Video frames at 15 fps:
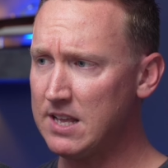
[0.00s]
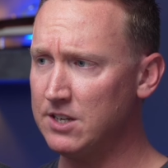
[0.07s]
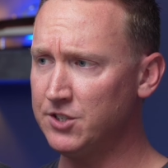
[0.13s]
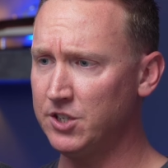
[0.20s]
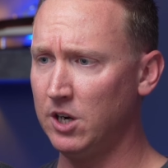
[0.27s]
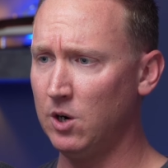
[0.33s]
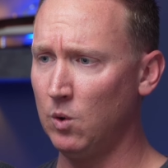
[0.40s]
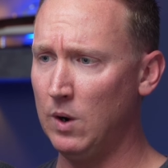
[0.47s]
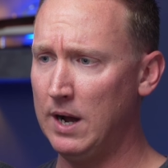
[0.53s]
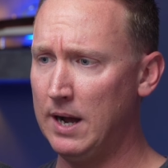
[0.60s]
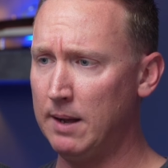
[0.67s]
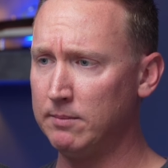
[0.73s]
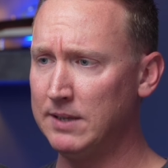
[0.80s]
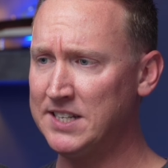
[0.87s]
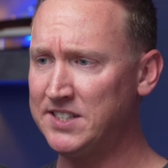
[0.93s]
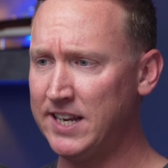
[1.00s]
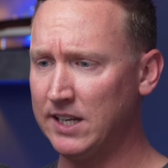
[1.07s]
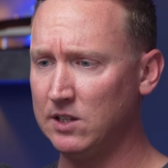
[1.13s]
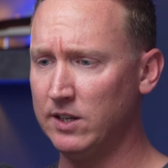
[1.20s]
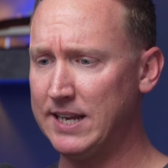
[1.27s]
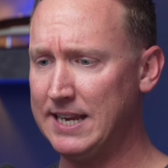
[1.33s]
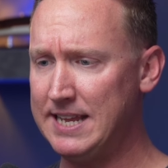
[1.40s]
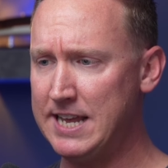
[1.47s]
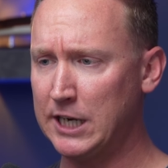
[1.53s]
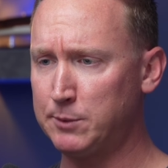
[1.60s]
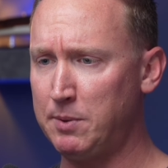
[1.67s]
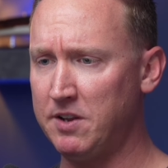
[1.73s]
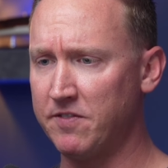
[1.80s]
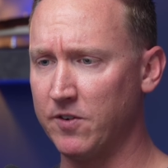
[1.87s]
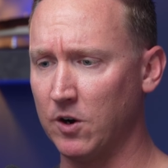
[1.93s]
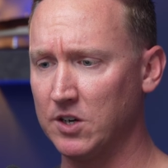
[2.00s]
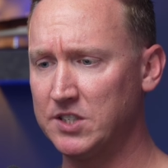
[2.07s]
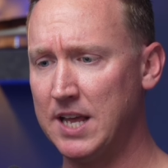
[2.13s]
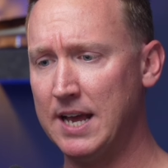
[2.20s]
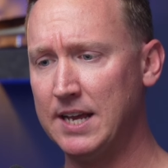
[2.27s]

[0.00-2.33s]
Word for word: So um, let's take a look at EXP first.